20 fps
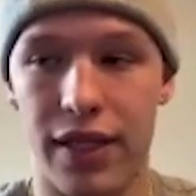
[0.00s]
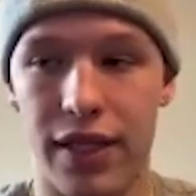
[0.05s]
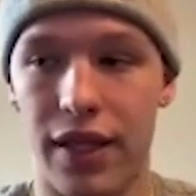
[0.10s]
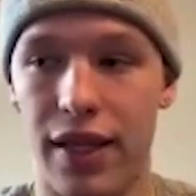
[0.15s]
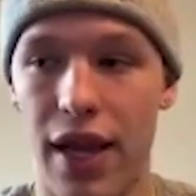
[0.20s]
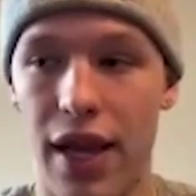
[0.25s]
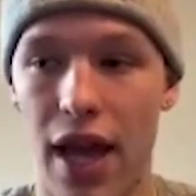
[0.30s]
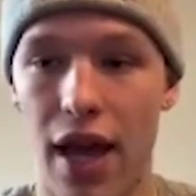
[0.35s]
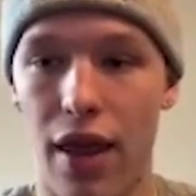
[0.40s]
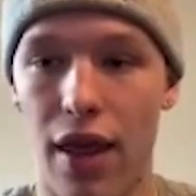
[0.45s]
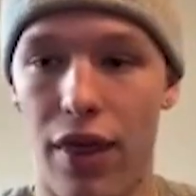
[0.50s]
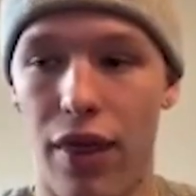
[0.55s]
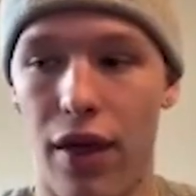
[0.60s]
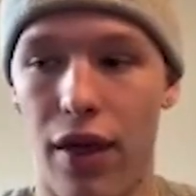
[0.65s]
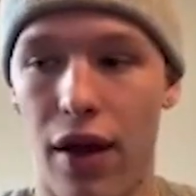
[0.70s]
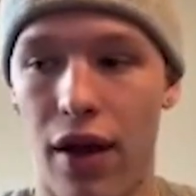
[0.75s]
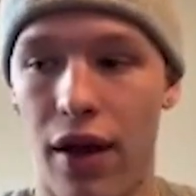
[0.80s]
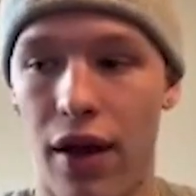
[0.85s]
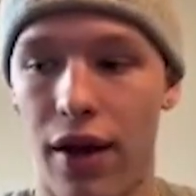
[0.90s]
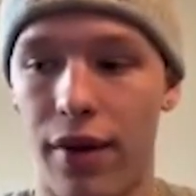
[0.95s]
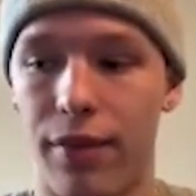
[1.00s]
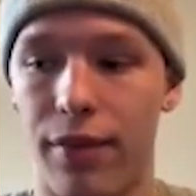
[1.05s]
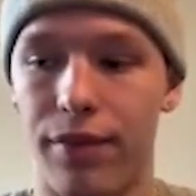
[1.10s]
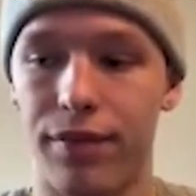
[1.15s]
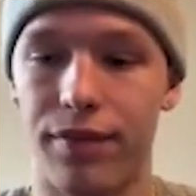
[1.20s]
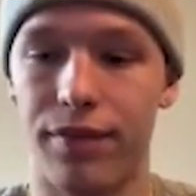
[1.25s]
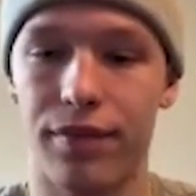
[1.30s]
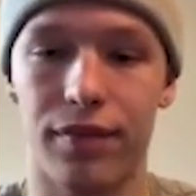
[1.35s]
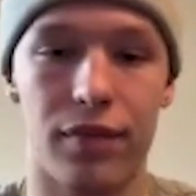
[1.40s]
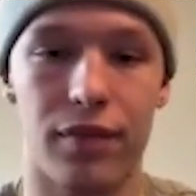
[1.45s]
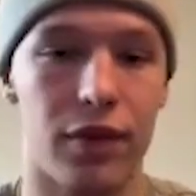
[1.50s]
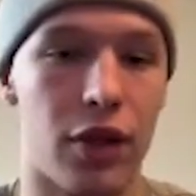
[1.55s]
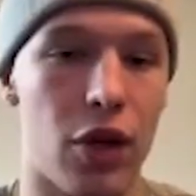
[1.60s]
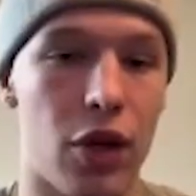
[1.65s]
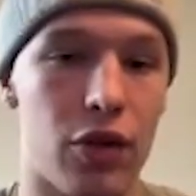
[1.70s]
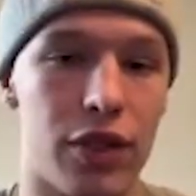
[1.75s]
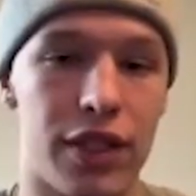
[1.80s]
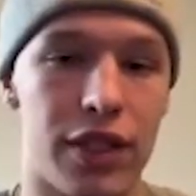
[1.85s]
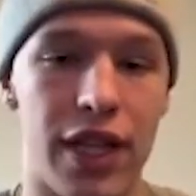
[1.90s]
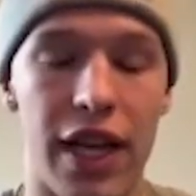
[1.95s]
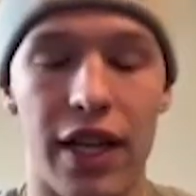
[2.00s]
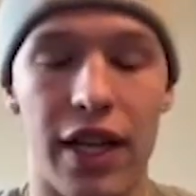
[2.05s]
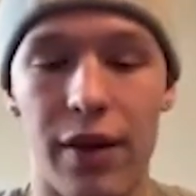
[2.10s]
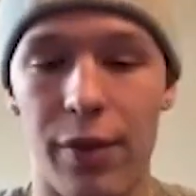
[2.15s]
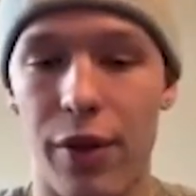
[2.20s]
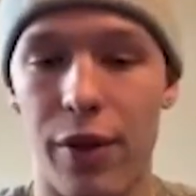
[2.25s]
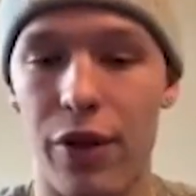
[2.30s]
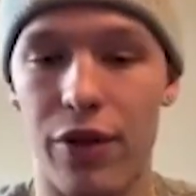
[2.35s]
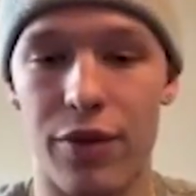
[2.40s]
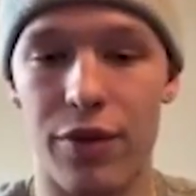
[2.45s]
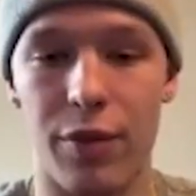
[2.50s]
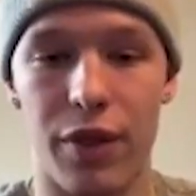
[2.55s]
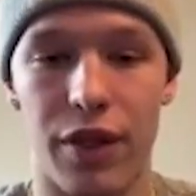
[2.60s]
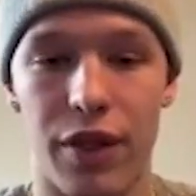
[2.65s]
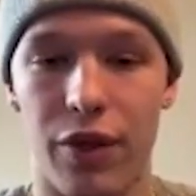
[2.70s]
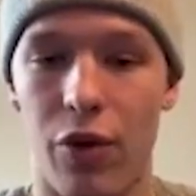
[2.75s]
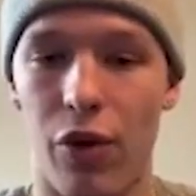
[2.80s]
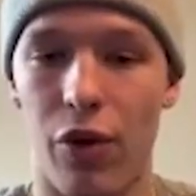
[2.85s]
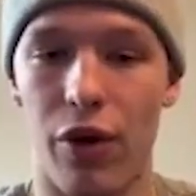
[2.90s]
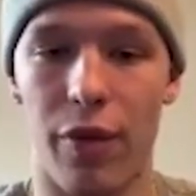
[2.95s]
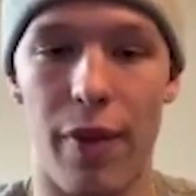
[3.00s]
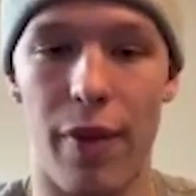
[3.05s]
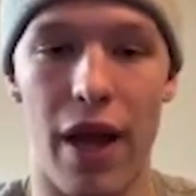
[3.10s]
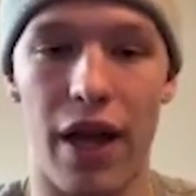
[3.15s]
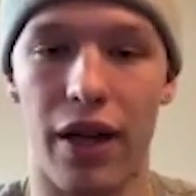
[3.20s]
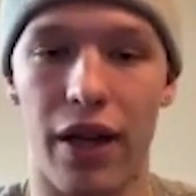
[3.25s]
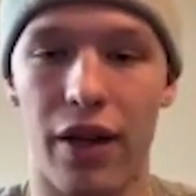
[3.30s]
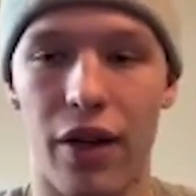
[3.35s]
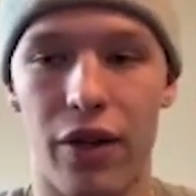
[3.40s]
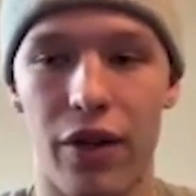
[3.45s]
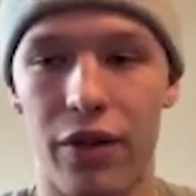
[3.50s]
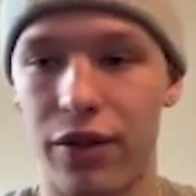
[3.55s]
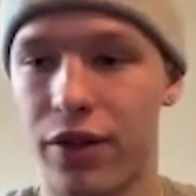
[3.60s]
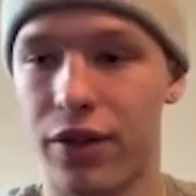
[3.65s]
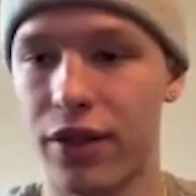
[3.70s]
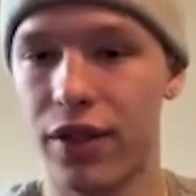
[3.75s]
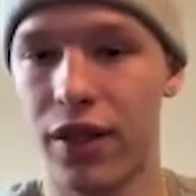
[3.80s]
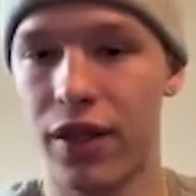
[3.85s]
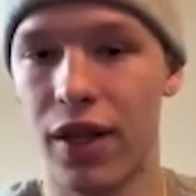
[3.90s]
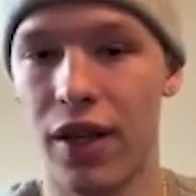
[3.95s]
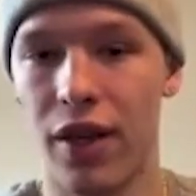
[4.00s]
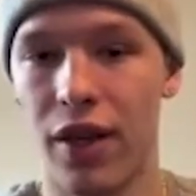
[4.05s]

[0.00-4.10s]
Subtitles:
to death. Coach Jacob Huseman, the quarterback coach,